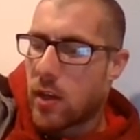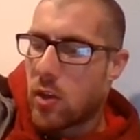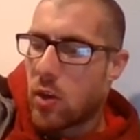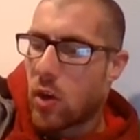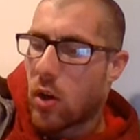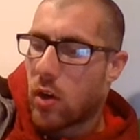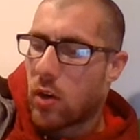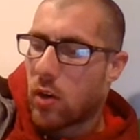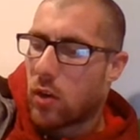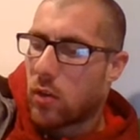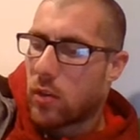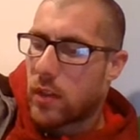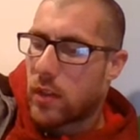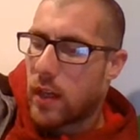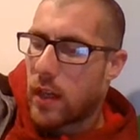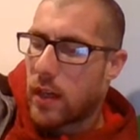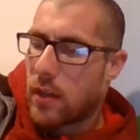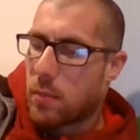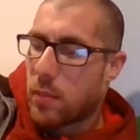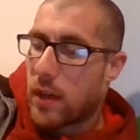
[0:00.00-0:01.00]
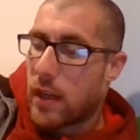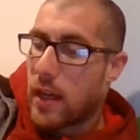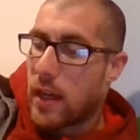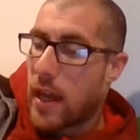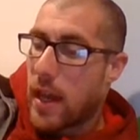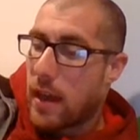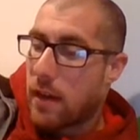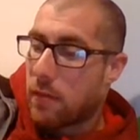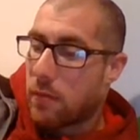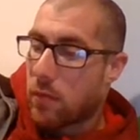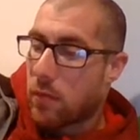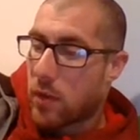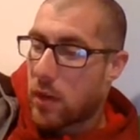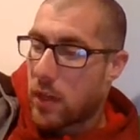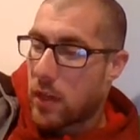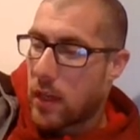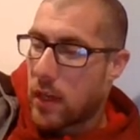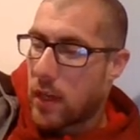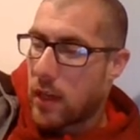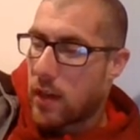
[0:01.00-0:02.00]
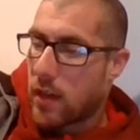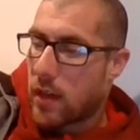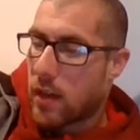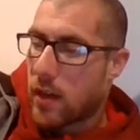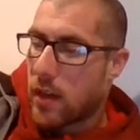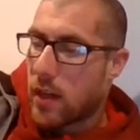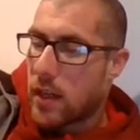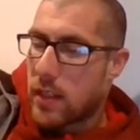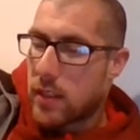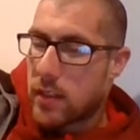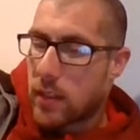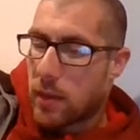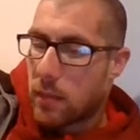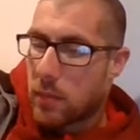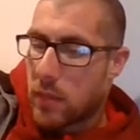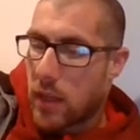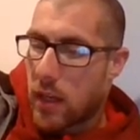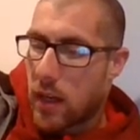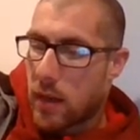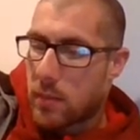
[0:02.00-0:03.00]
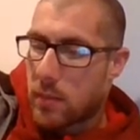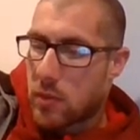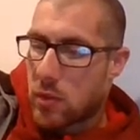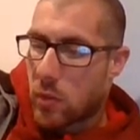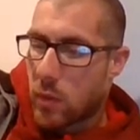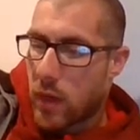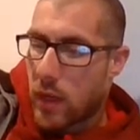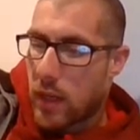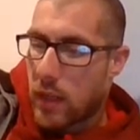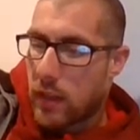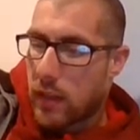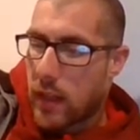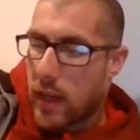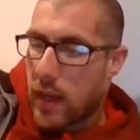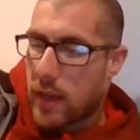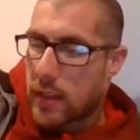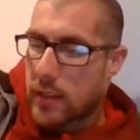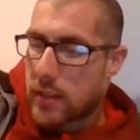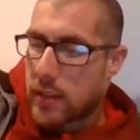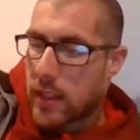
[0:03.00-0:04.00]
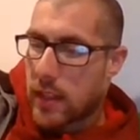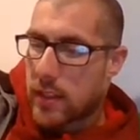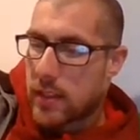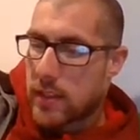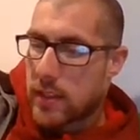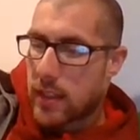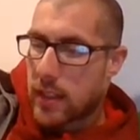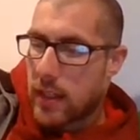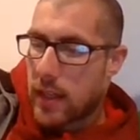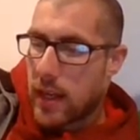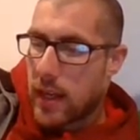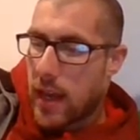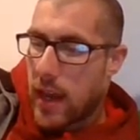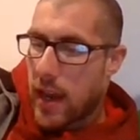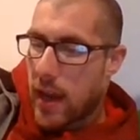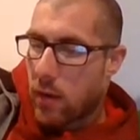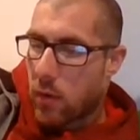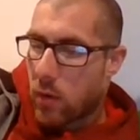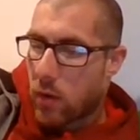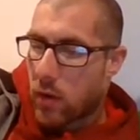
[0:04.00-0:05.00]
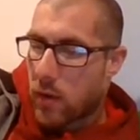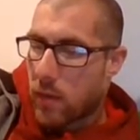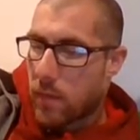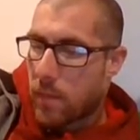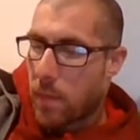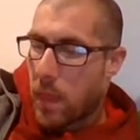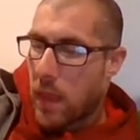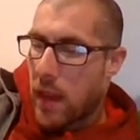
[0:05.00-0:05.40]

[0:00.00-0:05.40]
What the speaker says: Not all day, but every day. Sometimes the rain lasts less than an hour,